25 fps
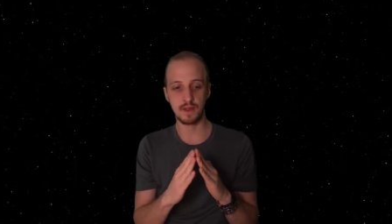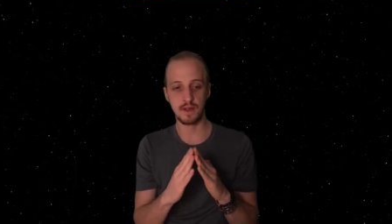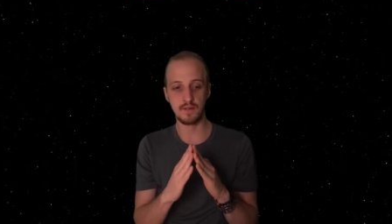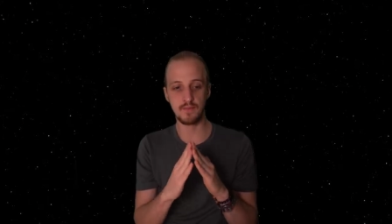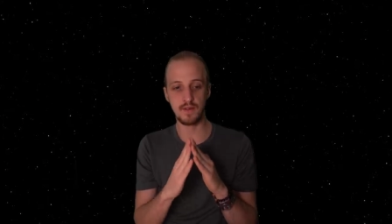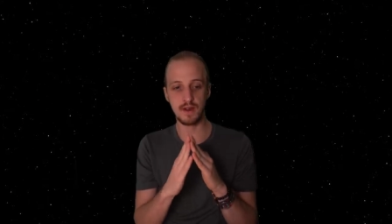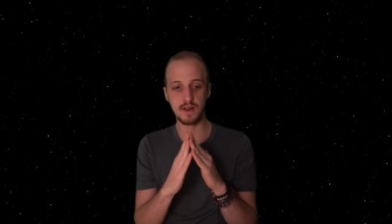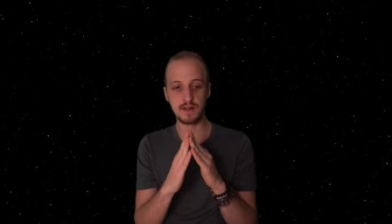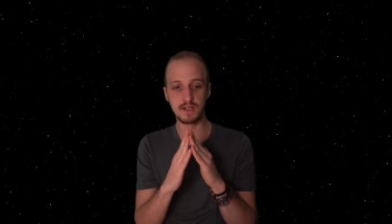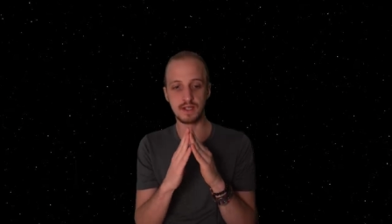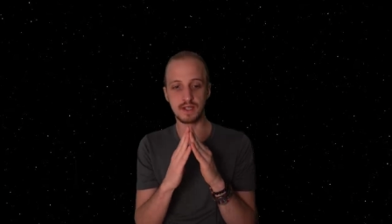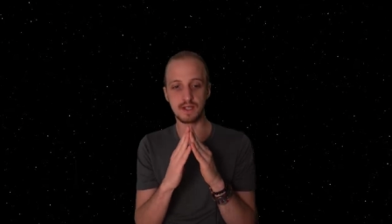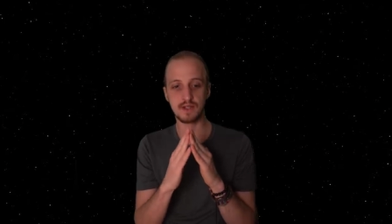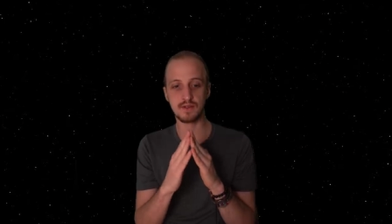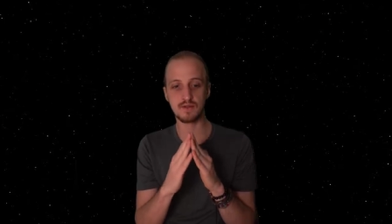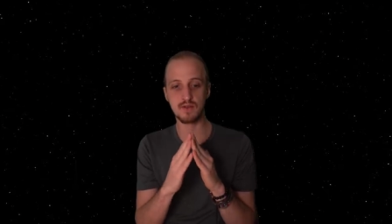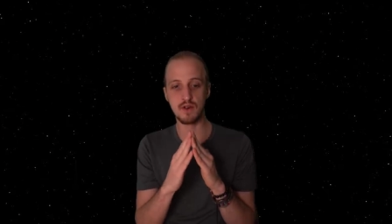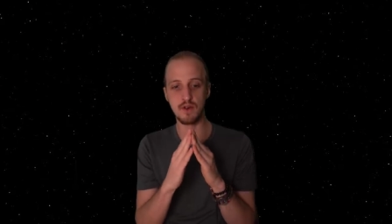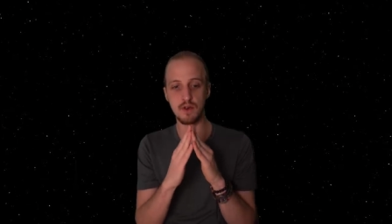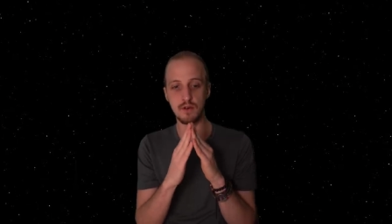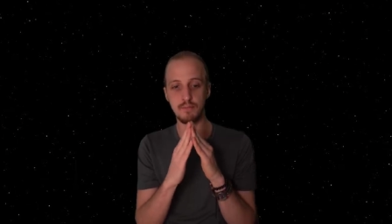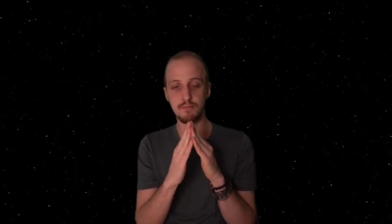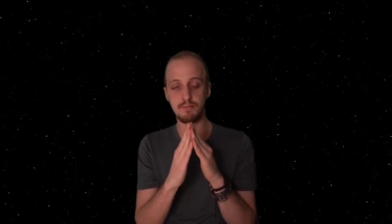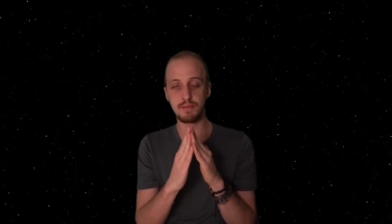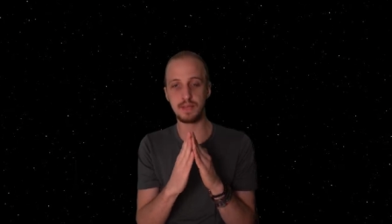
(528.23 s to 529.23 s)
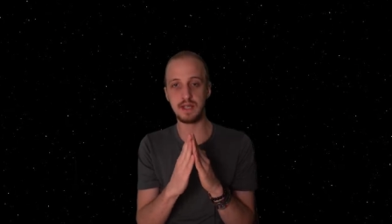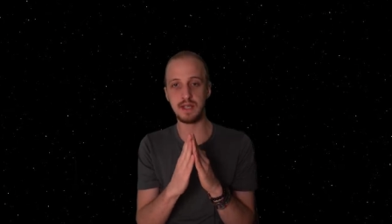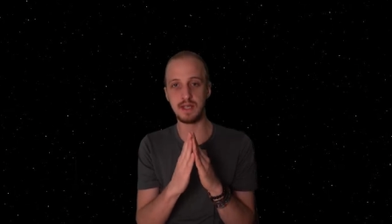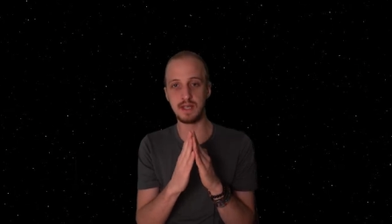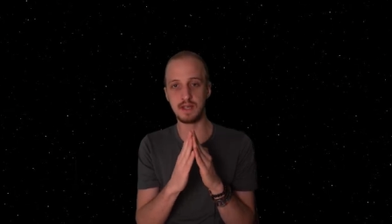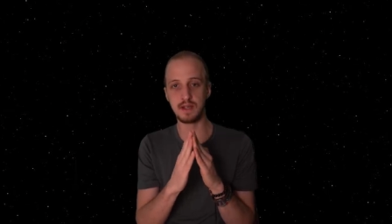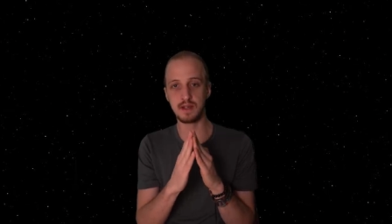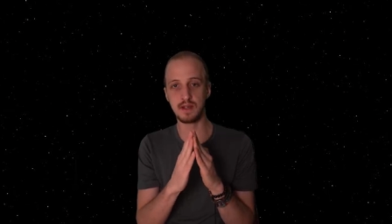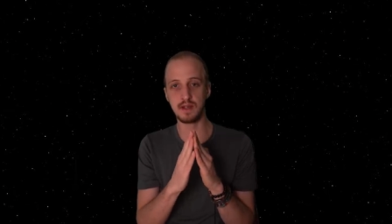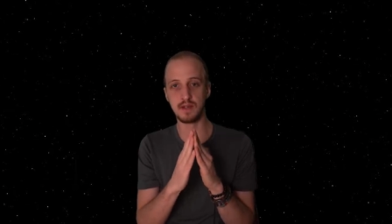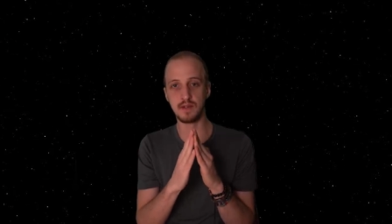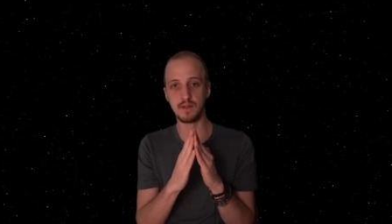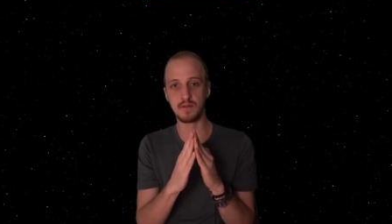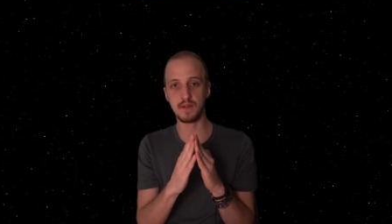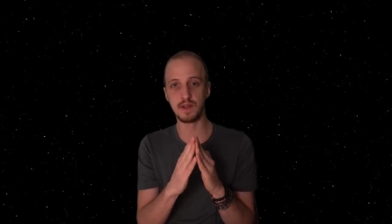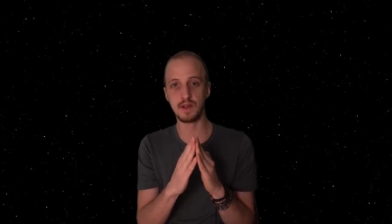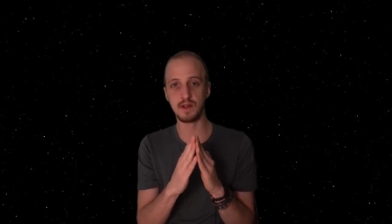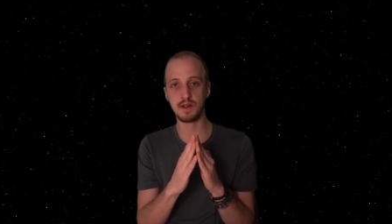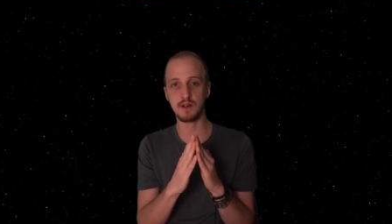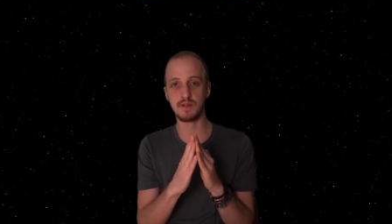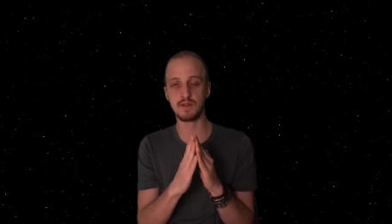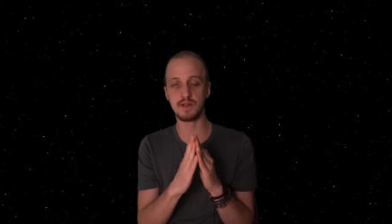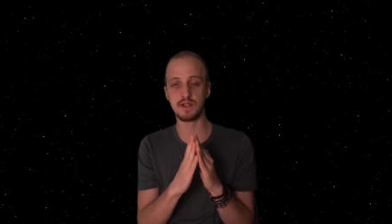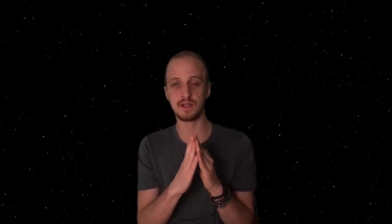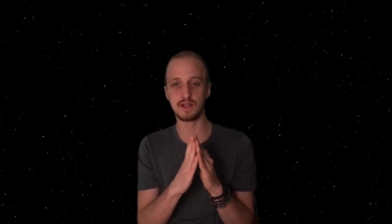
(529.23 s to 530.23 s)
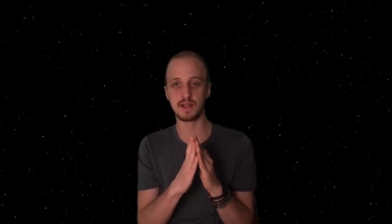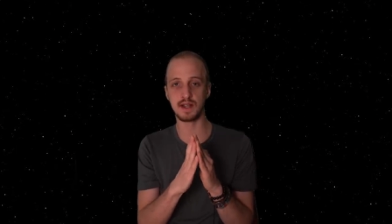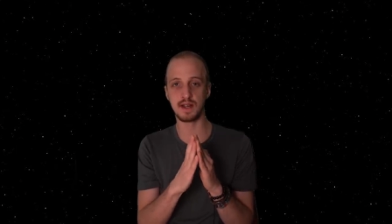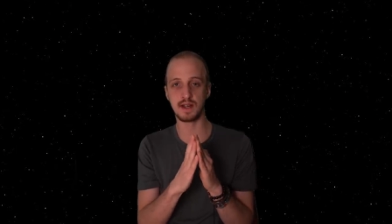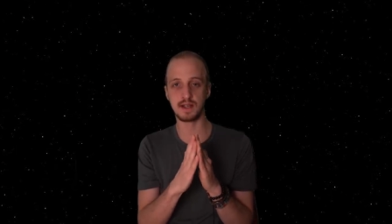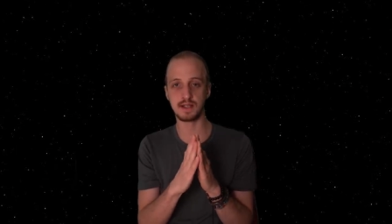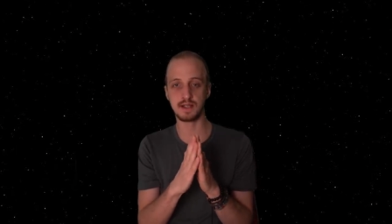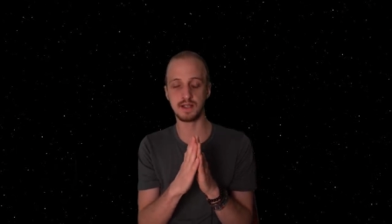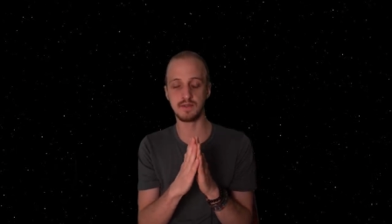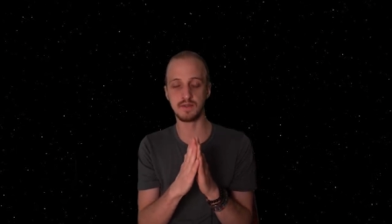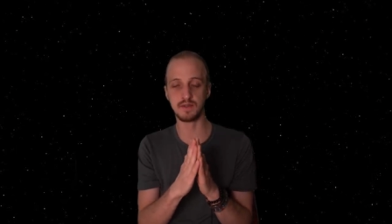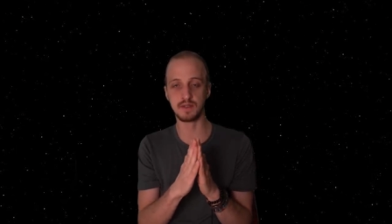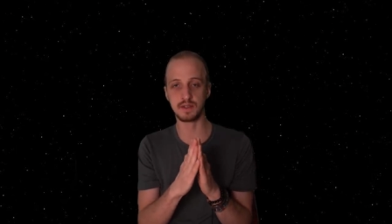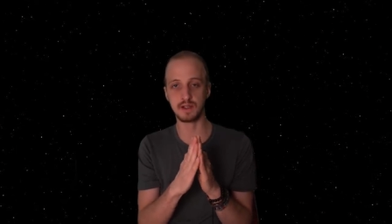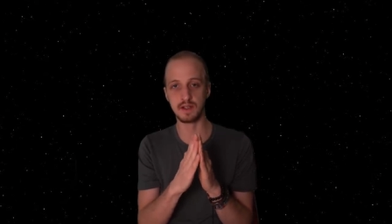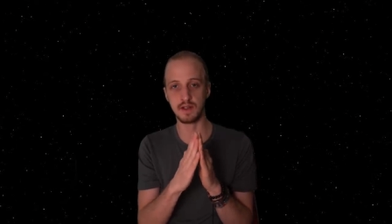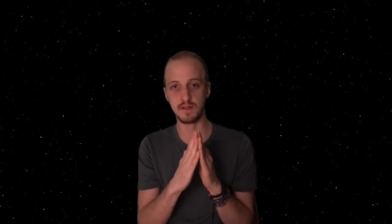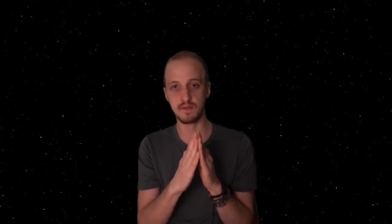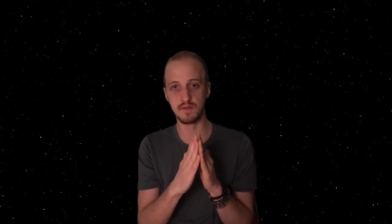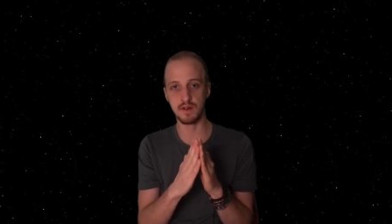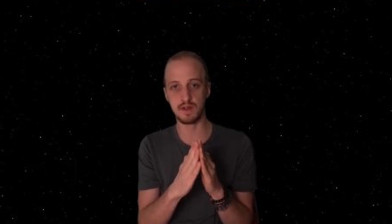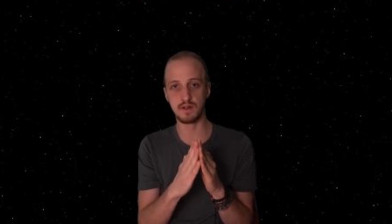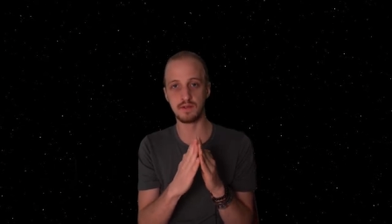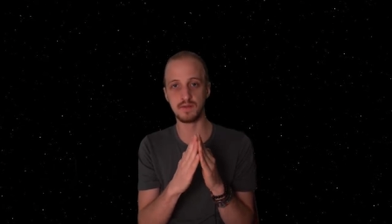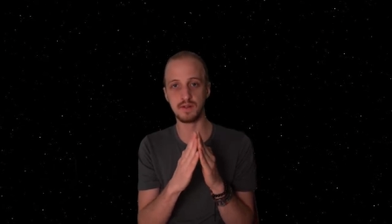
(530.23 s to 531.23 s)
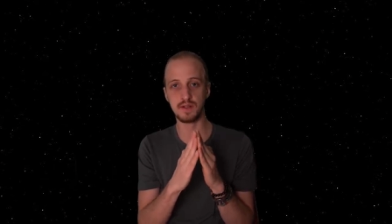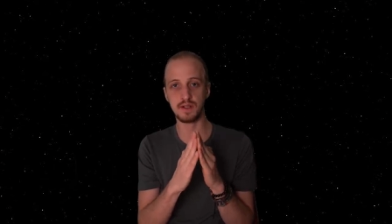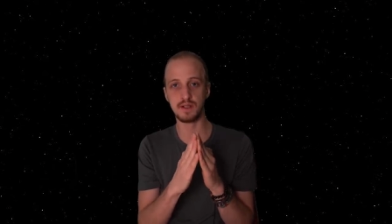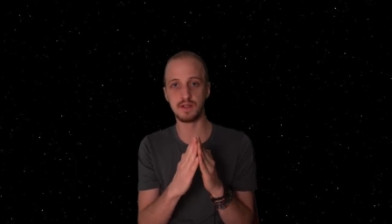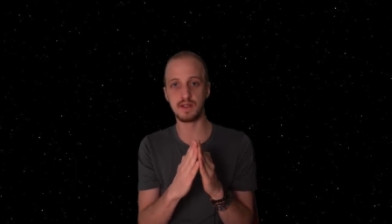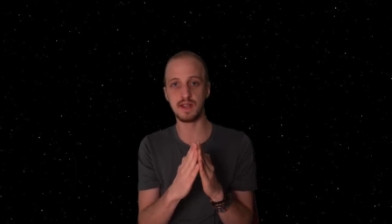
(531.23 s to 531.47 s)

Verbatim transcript: a very strong peak of increased activity around the